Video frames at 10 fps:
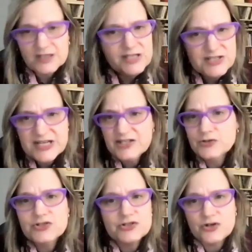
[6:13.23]

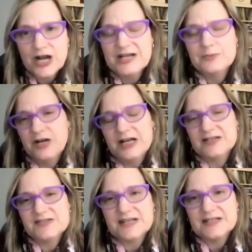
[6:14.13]
continued to try to
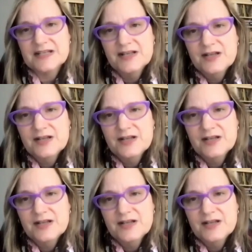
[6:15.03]
practice it.